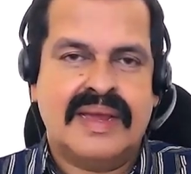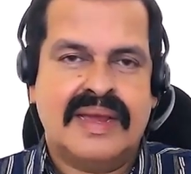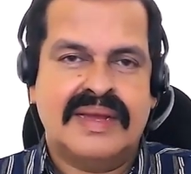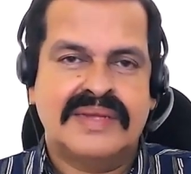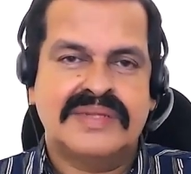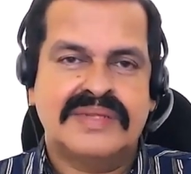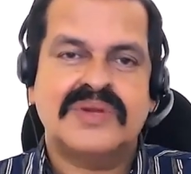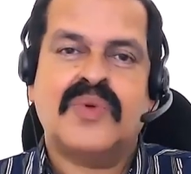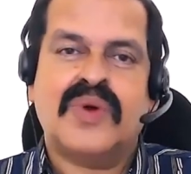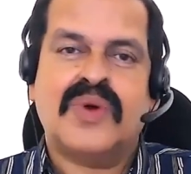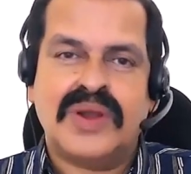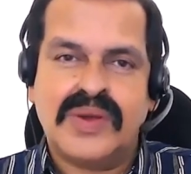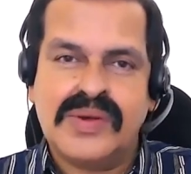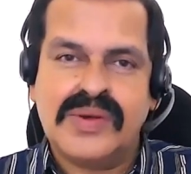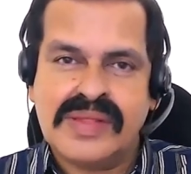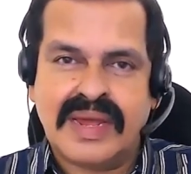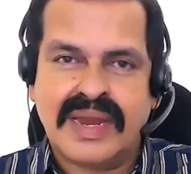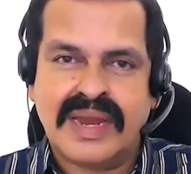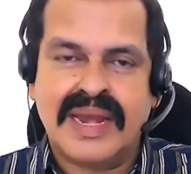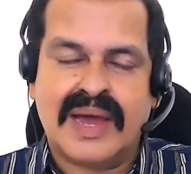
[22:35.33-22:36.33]
So what do you
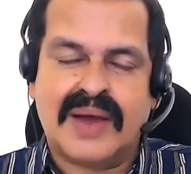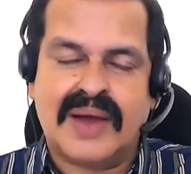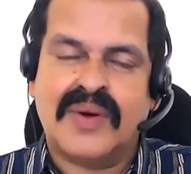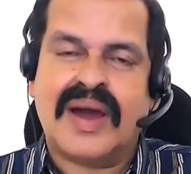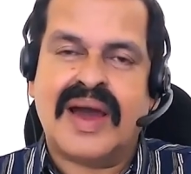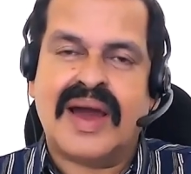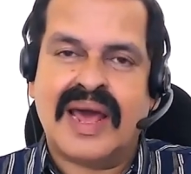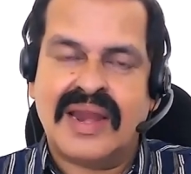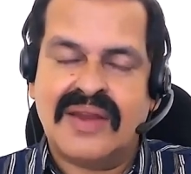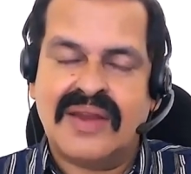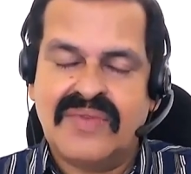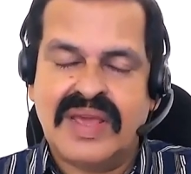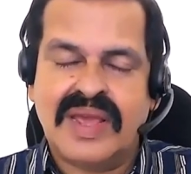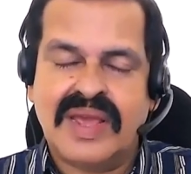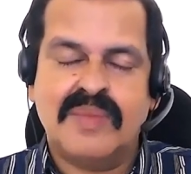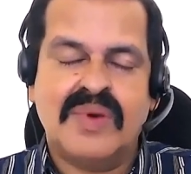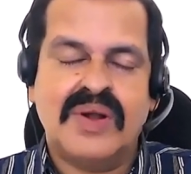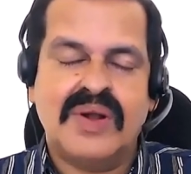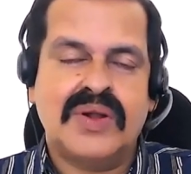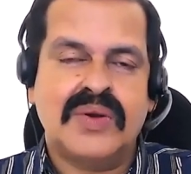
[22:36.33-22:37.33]
say now? Aren't we
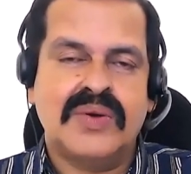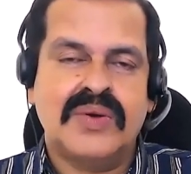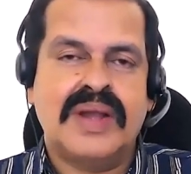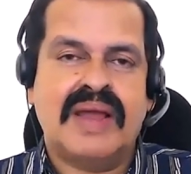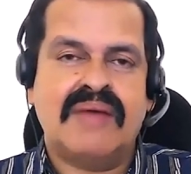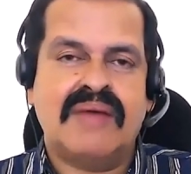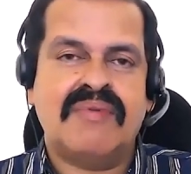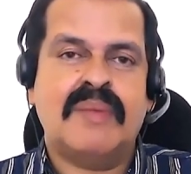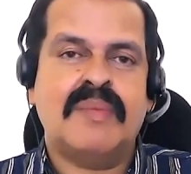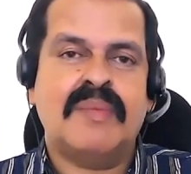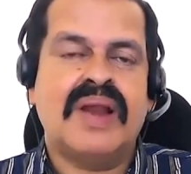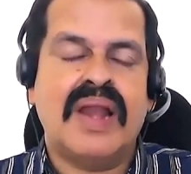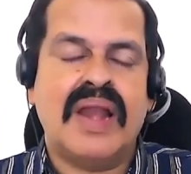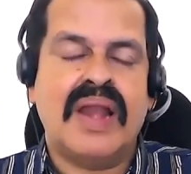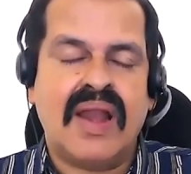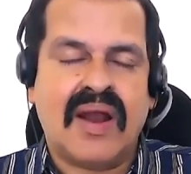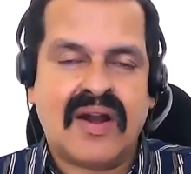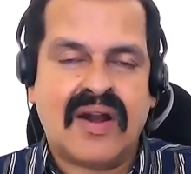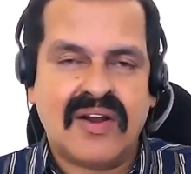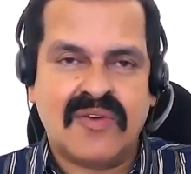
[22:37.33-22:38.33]
able to develop a
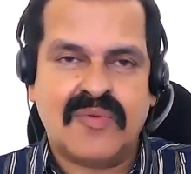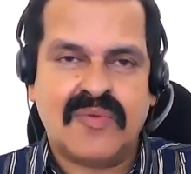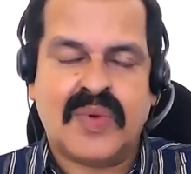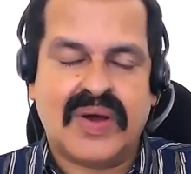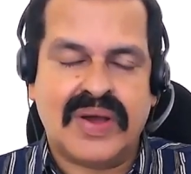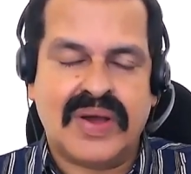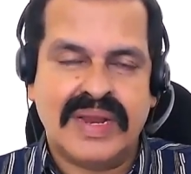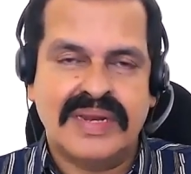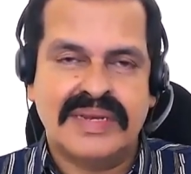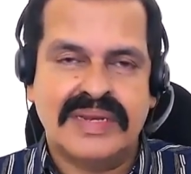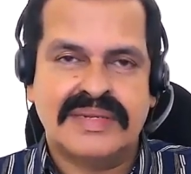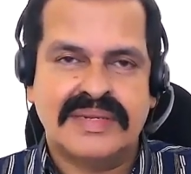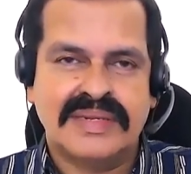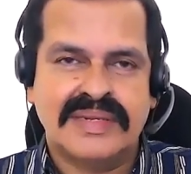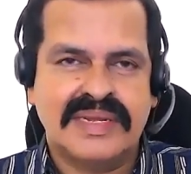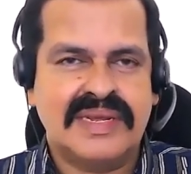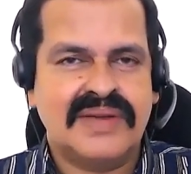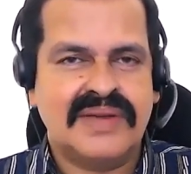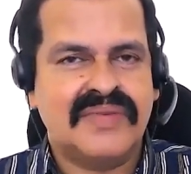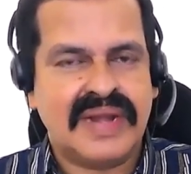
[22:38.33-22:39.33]
lot of points
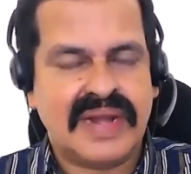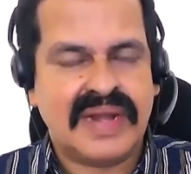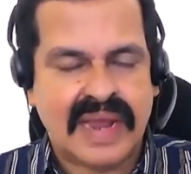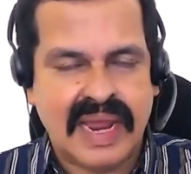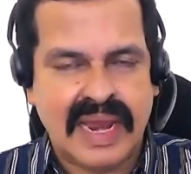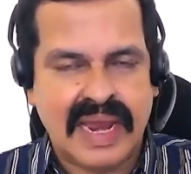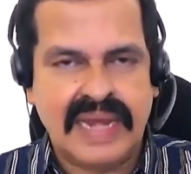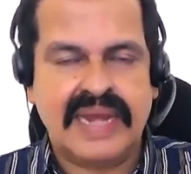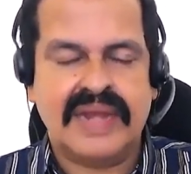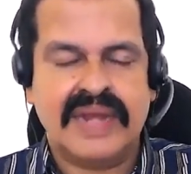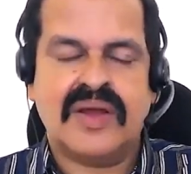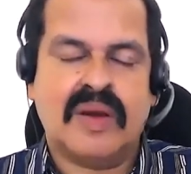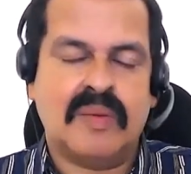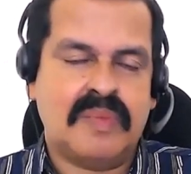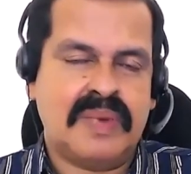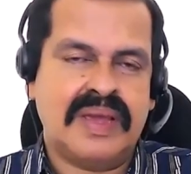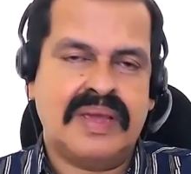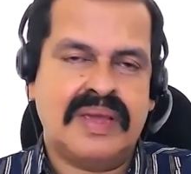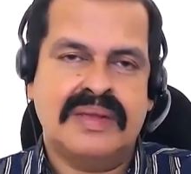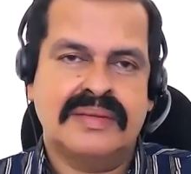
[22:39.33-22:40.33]
given any
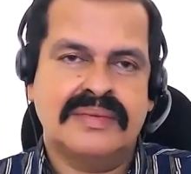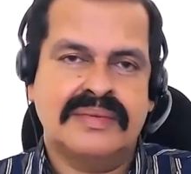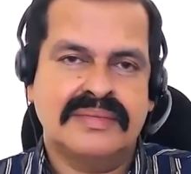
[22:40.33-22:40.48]
topic?